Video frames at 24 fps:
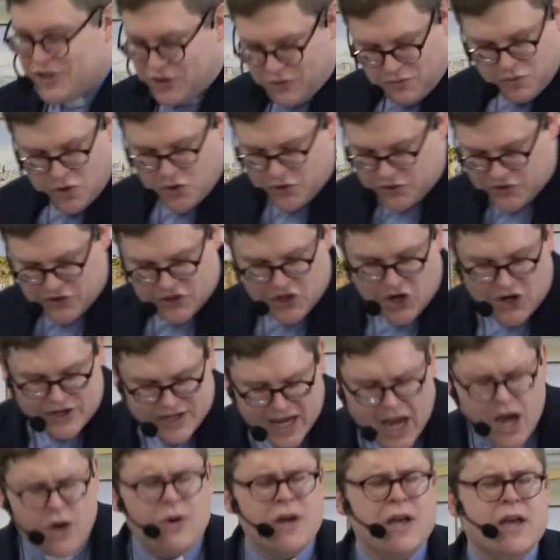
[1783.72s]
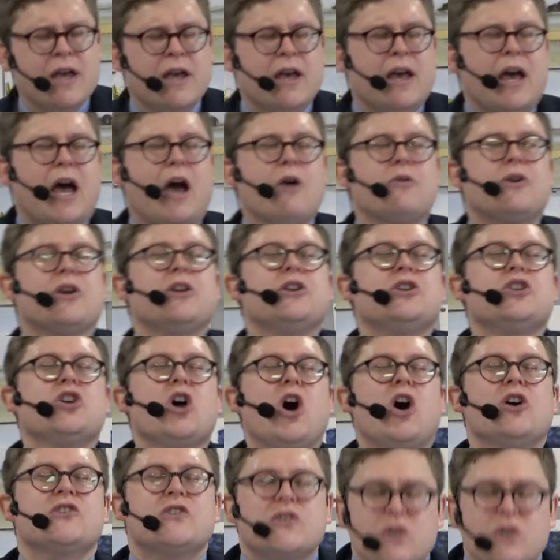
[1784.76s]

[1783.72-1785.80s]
towards God? How can God